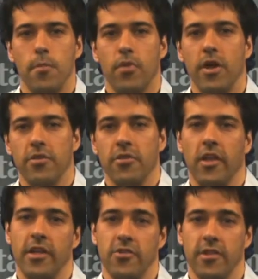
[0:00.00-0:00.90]
Prior to
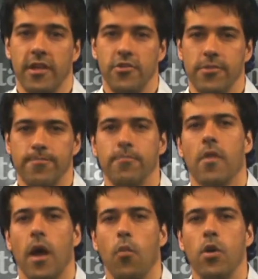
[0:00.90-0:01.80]
the legislation,
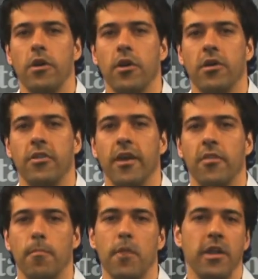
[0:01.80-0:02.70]
a worker could
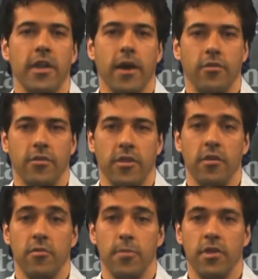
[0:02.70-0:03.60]
take the money out of the
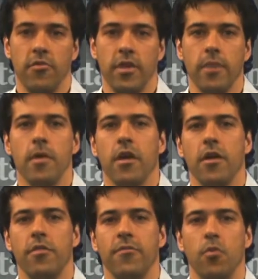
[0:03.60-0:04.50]
intermediary
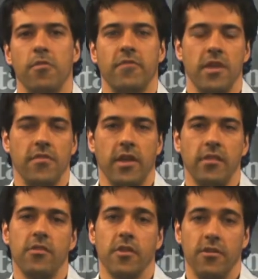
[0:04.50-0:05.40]
in the form of
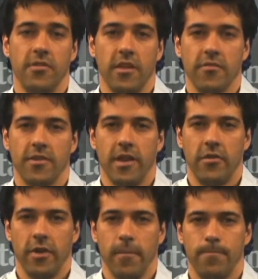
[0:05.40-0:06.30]
dividends instead of
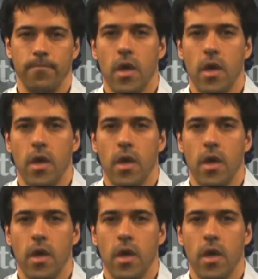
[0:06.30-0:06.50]
salary.